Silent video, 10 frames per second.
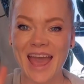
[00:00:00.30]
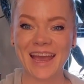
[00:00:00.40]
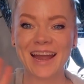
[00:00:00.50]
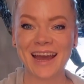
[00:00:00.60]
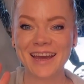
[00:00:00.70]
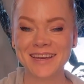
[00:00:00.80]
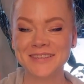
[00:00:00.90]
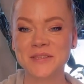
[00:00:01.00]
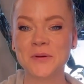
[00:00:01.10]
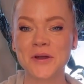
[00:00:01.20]
Hey
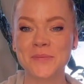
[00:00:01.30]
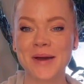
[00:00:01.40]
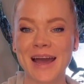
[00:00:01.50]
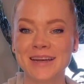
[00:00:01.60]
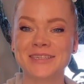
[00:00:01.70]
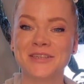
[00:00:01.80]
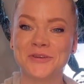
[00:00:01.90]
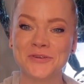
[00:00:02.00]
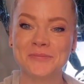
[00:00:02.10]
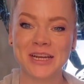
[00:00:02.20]
guys, welcome back
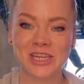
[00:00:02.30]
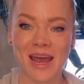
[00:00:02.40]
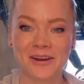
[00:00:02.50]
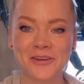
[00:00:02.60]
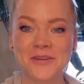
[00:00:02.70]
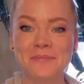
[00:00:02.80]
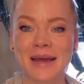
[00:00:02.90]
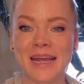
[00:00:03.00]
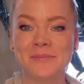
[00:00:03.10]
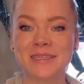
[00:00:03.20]
to my channel. My
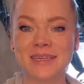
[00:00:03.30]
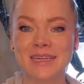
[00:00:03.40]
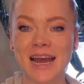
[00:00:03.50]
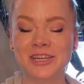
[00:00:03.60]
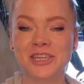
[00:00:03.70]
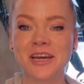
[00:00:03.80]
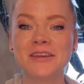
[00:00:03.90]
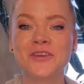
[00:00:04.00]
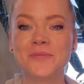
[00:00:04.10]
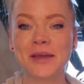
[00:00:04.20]
name is
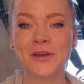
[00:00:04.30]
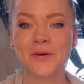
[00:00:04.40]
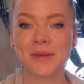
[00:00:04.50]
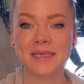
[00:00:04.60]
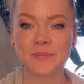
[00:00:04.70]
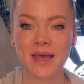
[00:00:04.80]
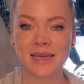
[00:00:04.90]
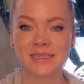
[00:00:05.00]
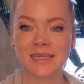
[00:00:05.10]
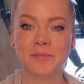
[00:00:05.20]
Natasha. You might know me as
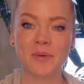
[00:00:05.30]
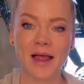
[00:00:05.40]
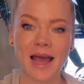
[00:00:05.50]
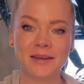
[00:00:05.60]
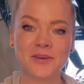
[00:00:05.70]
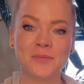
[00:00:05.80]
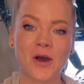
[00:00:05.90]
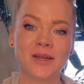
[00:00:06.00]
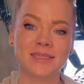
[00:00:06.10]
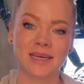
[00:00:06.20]
Planted in Platinum
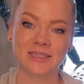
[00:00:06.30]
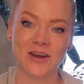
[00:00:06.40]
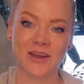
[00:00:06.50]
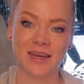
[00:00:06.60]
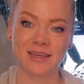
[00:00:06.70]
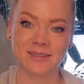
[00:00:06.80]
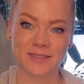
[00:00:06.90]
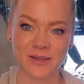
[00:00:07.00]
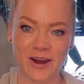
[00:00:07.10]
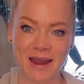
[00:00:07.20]
on TikTok and
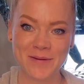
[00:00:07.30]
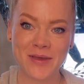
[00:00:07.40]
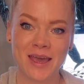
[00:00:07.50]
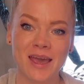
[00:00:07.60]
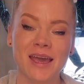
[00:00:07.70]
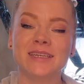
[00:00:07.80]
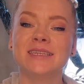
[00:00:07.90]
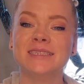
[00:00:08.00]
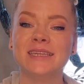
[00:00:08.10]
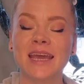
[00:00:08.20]
Instagram.
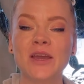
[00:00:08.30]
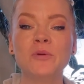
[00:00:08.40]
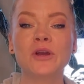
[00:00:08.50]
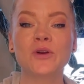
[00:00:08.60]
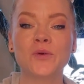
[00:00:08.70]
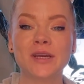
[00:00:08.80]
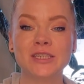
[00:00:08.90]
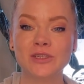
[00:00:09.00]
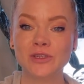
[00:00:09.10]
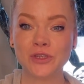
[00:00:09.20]
Today we are going
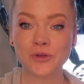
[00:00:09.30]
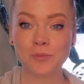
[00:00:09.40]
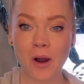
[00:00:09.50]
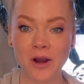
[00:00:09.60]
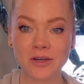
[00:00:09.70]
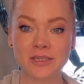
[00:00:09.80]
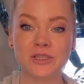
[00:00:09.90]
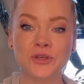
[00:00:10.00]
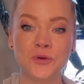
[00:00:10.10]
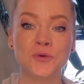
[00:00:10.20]
to do part
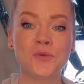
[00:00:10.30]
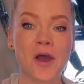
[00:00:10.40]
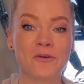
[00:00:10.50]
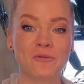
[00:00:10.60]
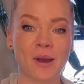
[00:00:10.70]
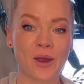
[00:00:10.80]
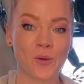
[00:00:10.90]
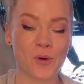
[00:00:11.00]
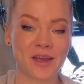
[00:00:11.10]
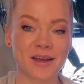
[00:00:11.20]
2 of my
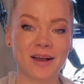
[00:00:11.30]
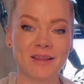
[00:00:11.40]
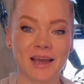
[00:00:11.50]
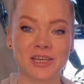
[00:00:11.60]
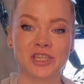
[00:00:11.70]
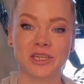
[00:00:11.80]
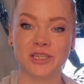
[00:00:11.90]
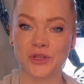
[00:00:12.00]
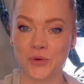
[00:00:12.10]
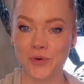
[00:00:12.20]
Hoya
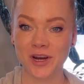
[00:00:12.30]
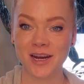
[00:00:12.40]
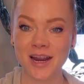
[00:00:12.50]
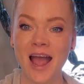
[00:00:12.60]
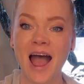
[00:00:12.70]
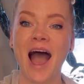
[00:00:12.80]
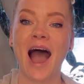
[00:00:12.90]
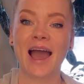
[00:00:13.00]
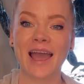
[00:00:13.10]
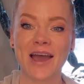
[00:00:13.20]
collection tour.
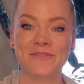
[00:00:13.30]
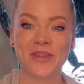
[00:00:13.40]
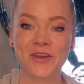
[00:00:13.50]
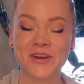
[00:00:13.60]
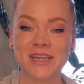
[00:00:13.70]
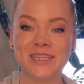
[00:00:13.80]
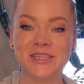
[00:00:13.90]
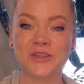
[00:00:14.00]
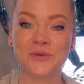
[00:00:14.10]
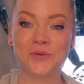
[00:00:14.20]
I have
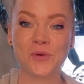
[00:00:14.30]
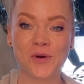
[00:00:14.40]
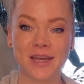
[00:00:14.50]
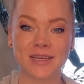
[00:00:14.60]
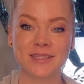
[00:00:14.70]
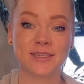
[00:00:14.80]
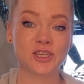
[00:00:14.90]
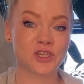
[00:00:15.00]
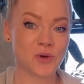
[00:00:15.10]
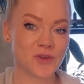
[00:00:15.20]
32 Hoyas to
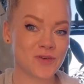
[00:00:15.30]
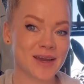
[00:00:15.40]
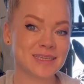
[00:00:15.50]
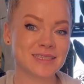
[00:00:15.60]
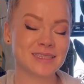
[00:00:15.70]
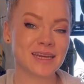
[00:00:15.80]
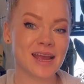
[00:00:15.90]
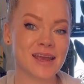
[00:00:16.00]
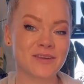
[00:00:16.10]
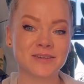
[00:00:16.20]
show you guys
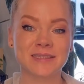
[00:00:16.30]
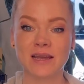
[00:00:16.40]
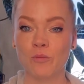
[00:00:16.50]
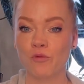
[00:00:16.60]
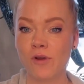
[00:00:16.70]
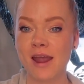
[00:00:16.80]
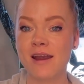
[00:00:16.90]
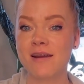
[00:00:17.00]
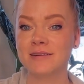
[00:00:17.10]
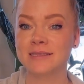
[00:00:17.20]
today. There's some
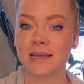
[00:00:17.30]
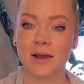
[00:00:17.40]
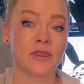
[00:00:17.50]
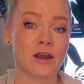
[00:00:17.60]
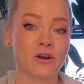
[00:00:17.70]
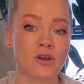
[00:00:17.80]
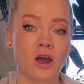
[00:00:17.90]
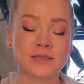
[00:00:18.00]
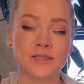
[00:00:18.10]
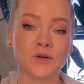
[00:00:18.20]
rare, some that are
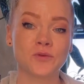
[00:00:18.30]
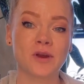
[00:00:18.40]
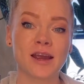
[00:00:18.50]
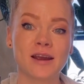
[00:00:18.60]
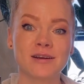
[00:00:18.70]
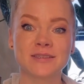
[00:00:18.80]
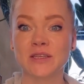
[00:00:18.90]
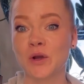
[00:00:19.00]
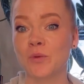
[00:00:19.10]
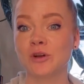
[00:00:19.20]
not so rare.
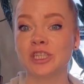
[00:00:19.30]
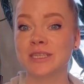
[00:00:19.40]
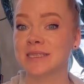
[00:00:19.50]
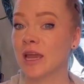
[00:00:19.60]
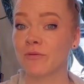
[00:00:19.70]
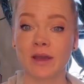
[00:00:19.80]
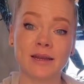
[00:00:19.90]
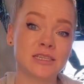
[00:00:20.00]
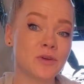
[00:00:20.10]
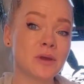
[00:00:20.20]
So we'll just get right
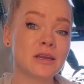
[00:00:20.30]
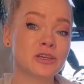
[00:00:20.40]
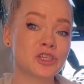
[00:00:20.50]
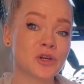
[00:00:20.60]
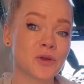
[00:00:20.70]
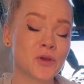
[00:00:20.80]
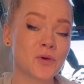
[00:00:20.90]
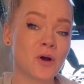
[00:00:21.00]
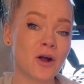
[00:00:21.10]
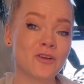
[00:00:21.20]
into it and I'll show
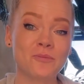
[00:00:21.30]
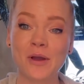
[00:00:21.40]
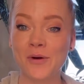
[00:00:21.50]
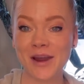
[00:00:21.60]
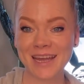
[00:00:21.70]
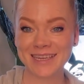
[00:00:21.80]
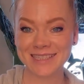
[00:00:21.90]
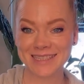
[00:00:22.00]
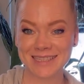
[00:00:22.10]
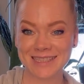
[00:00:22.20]
you all of my Hoyas.